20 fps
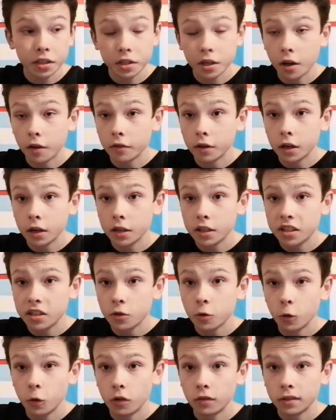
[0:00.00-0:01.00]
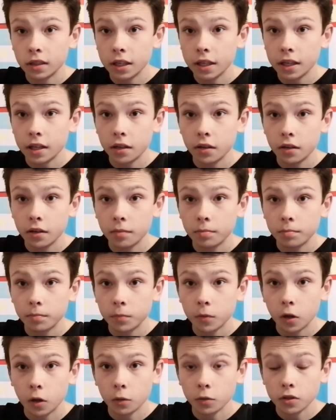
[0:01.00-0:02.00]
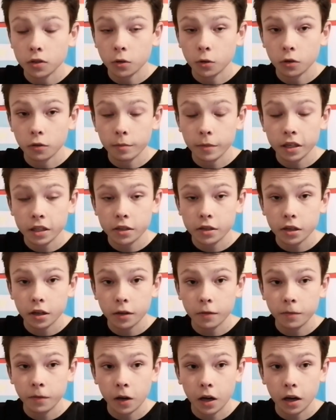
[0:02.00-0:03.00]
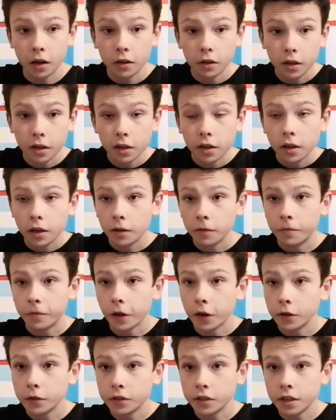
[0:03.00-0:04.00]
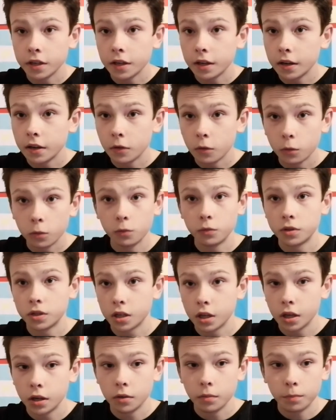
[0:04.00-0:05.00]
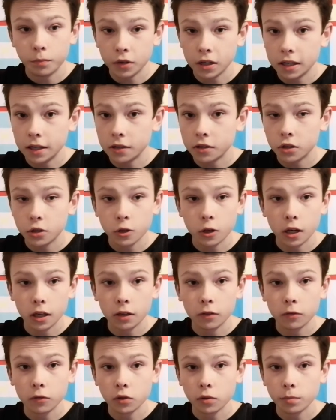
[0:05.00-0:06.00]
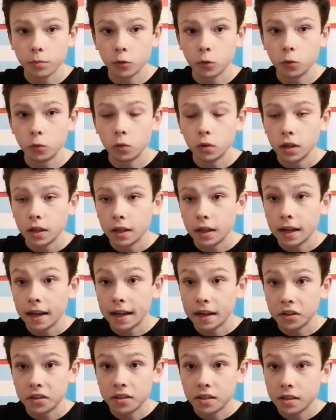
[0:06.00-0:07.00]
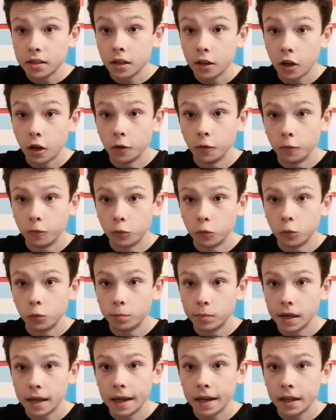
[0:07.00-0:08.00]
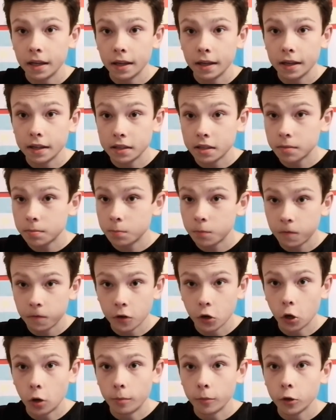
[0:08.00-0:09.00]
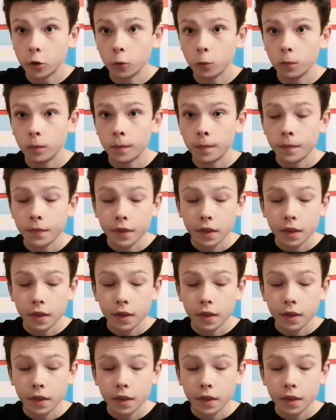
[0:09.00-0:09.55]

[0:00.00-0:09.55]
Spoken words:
He's our only scorer in the whole tournament so far. And Foden, also brilliant striker of the ball and overall play is phenomenal.